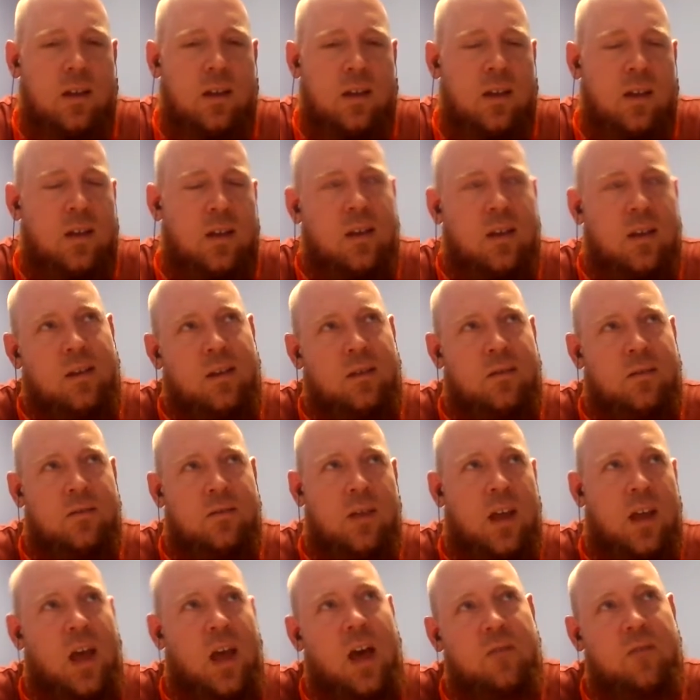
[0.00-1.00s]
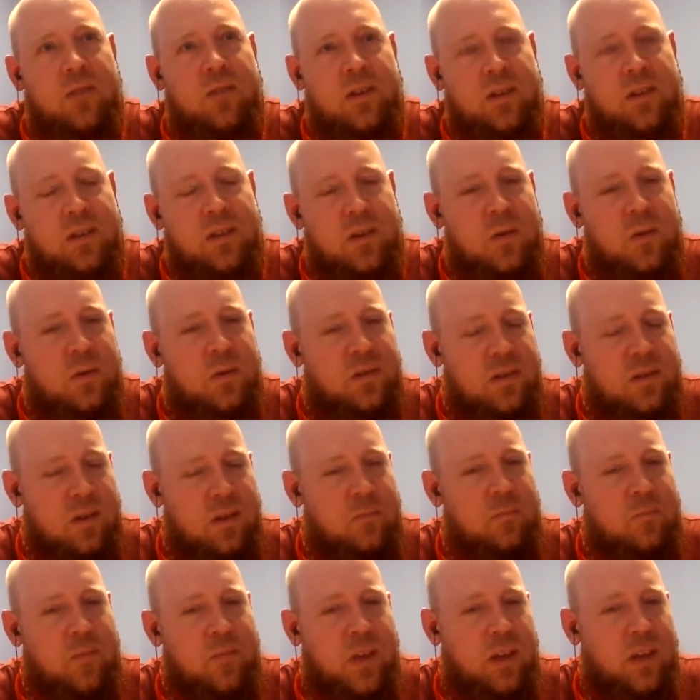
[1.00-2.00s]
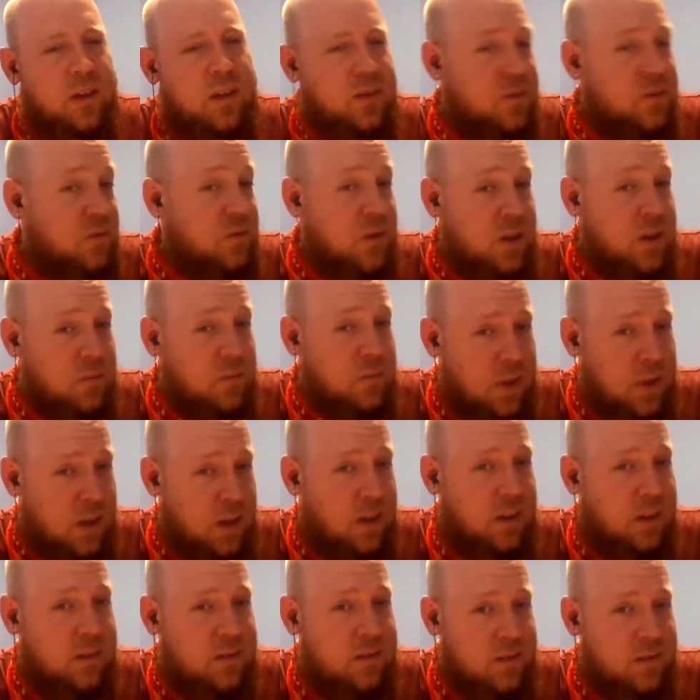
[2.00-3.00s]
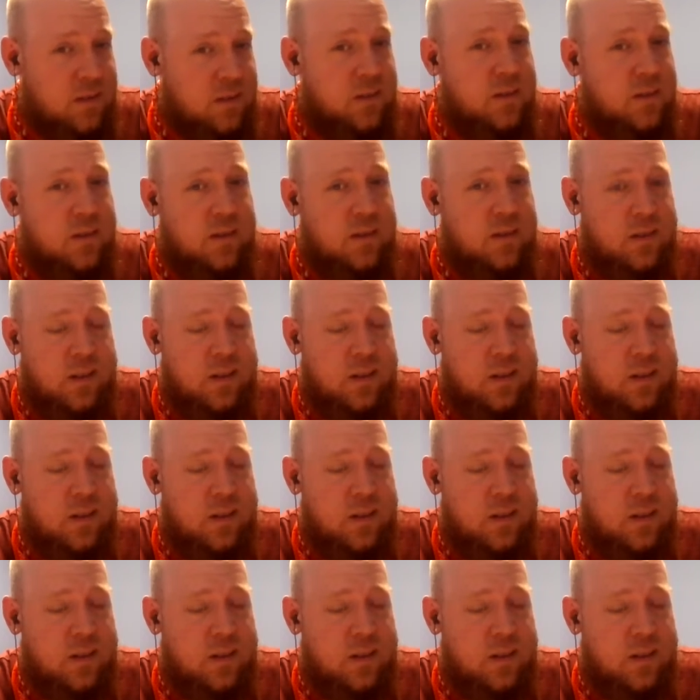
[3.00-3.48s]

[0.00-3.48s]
in having to do some extreme things to